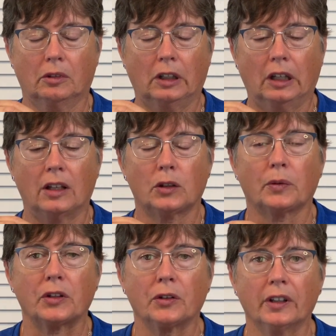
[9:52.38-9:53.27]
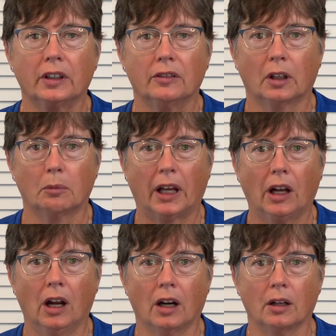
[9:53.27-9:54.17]
as restrictive on my
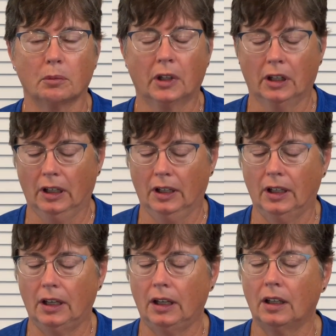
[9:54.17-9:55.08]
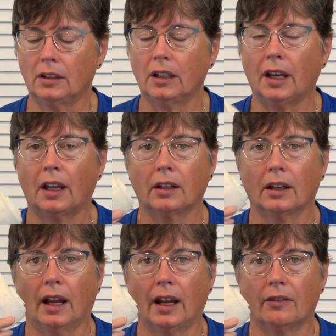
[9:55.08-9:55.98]
arm. And yet
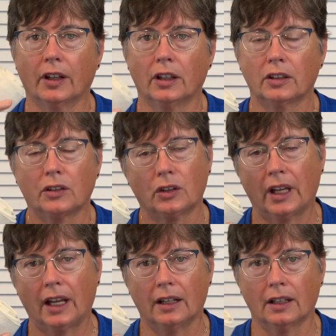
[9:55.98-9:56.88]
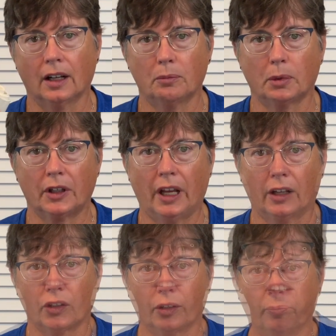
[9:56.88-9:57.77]
I felt as though I had enough
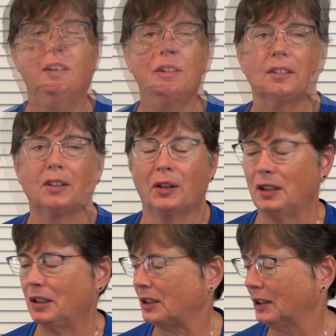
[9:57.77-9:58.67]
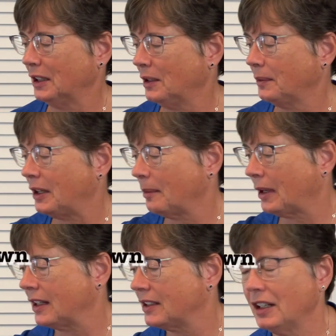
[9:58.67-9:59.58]
protection. So this is Lynn with
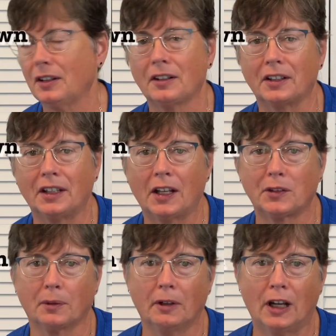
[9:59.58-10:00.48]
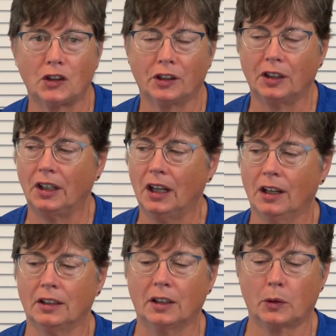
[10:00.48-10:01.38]
MI Tinker, and thanks for watching today
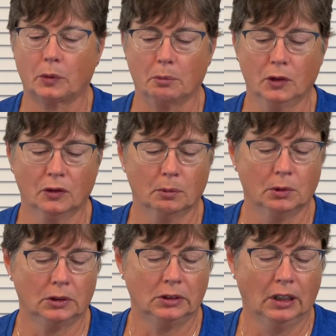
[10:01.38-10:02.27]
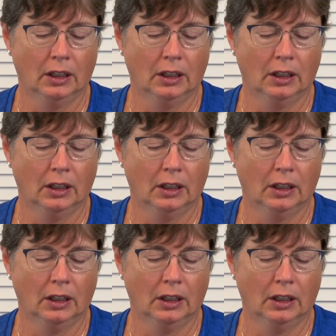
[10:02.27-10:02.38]
on this removable